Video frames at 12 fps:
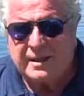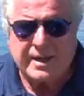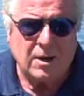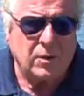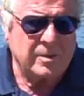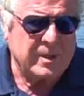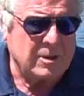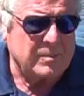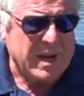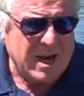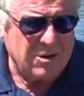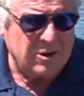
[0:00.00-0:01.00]
Now, what about
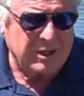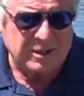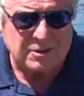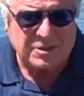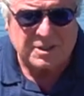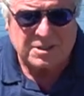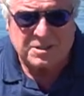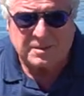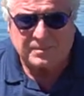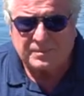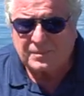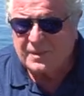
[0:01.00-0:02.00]
powering your
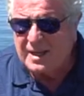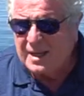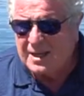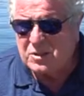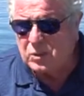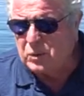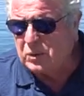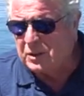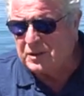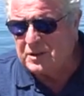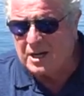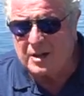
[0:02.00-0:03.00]
system? As a rule
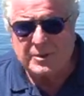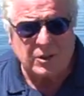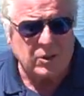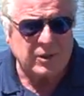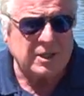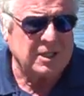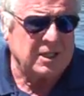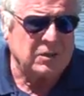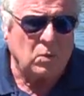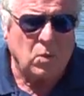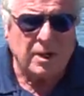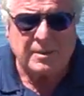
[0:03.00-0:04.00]
of thumb, you're going to
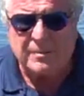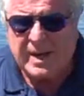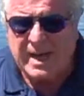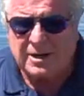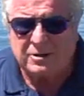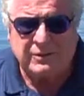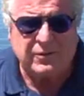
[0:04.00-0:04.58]
need one battery